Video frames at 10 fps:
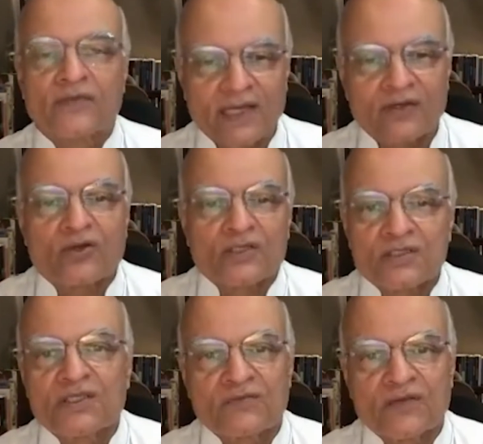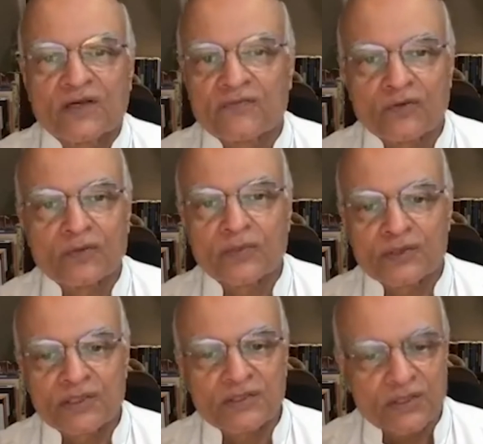cannot achieve their full
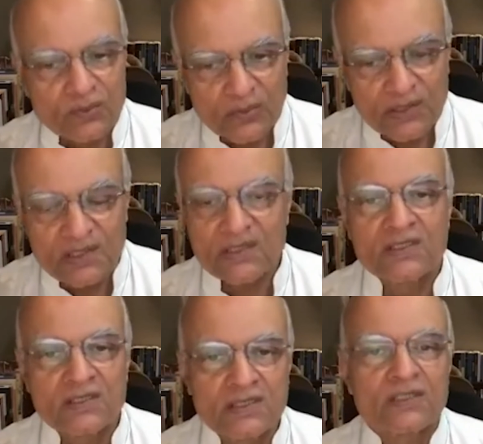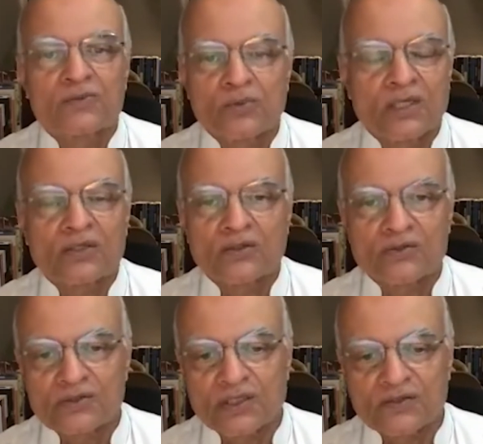potential, we still need to work on
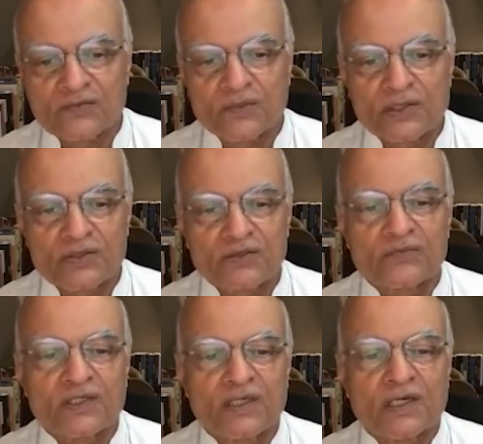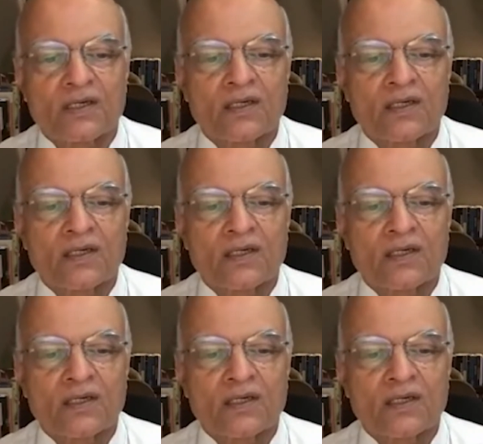the transformation of India.